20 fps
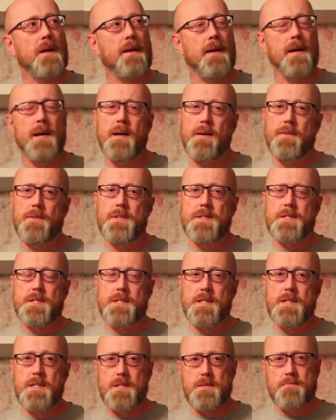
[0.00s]
Yeah,
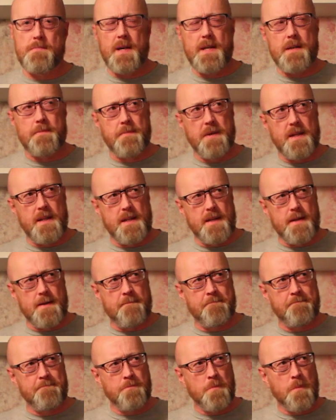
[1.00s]
this is might be
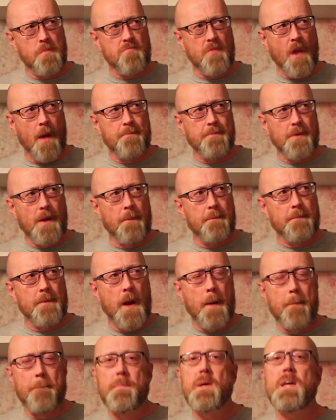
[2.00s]
the
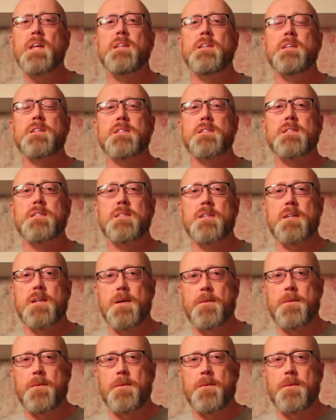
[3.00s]
peatiest